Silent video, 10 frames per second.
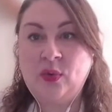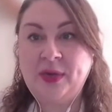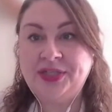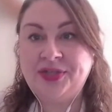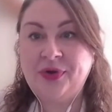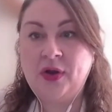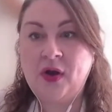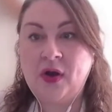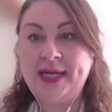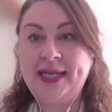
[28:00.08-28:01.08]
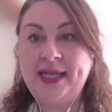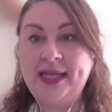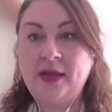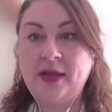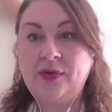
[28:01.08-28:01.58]
question
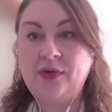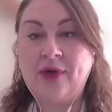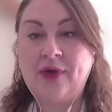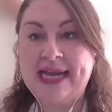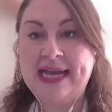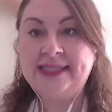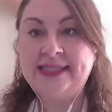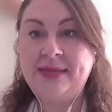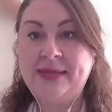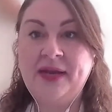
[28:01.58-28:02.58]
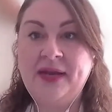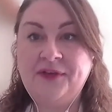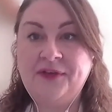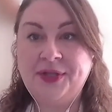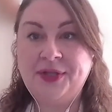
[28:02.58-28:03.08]
regarding the grey listing and
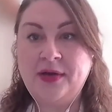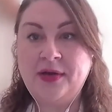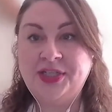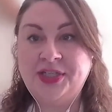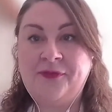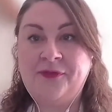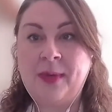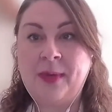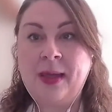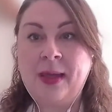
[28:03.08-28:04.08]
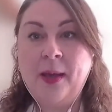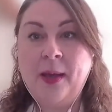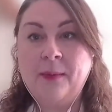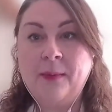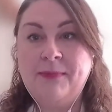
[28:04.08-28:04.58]
beneficial ownership from
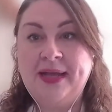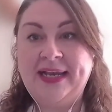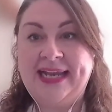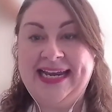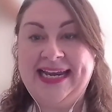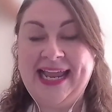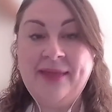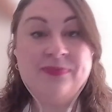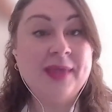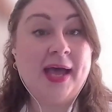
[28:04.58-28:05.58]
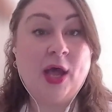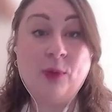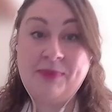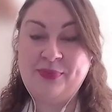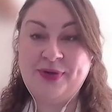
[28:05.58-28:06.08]
Mbalenle. I hope
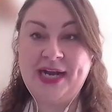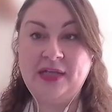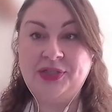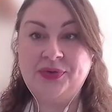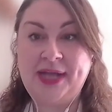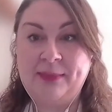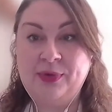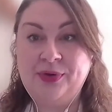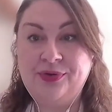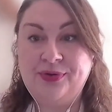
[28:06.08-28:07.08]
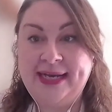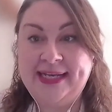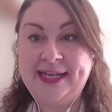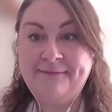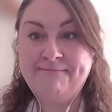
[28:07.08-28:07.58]
I pronounced your name
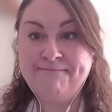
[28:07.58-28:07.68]
correctly.